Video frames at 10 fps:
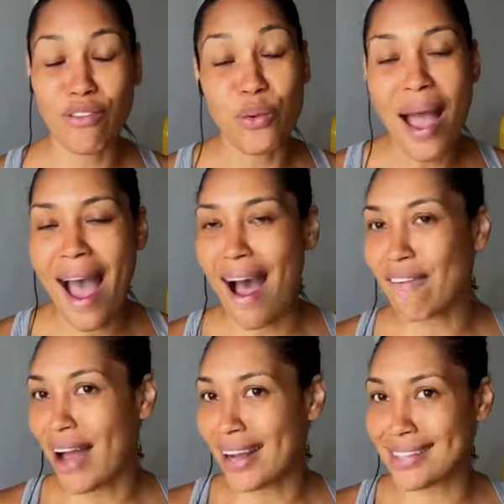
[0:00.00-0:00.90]
If you
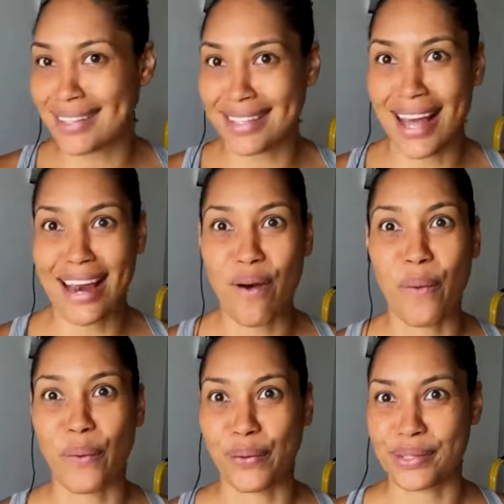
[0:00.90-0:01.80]
have access to that,
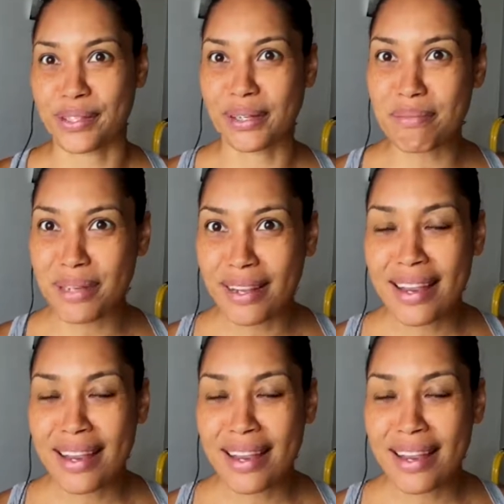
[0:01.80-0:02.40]
awesome.